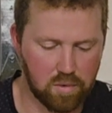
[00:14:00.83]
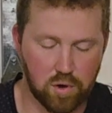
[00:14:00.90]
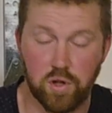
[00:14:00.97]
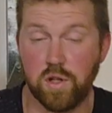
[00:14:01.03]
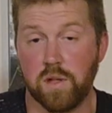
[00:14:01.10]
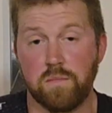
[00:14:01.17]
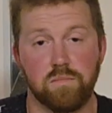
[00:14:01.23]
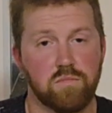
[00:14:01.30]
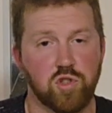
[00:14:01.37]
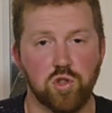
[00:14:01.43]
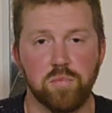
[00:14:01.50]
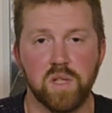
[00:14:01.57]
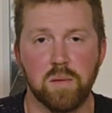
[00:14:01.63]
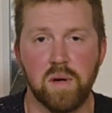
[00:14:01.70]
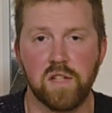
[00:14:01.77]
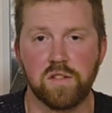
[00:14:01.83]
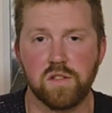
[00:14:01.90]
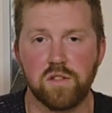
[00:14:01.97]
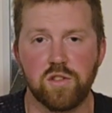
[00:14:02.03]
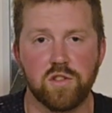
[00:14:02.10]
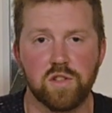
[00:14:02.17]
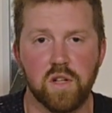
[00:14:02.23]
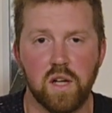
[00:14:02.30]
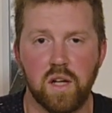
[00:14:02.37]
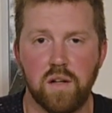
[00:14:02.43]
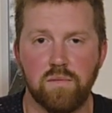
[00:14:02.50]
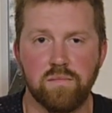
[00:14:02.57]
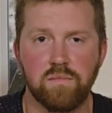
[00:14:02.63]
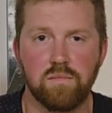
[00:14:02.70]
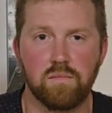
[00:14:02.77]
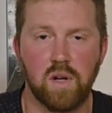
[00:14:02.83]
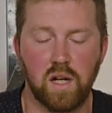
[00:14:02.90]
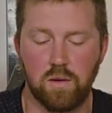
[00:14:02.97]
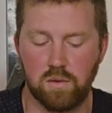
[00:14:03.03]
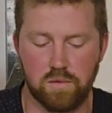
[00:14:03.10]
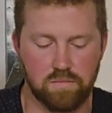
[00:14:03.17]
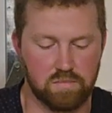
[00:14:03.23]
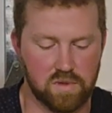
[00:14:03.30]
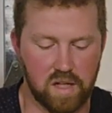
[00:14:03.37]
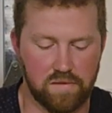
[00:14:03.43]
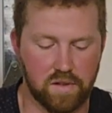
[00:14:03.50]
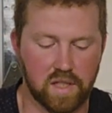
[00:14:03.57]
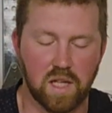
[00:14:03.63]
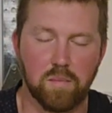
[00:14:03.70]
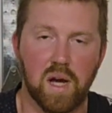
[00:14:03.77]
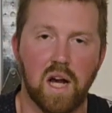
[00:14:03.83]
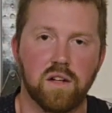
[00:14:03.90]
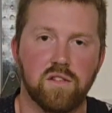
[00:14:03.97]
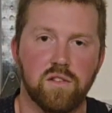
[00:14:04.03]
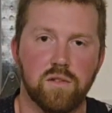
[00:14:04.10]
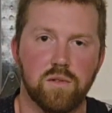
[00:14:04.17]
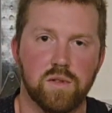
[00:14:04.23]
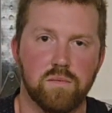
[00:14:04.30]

Or you can shoot me a message and I will definitely get back to you.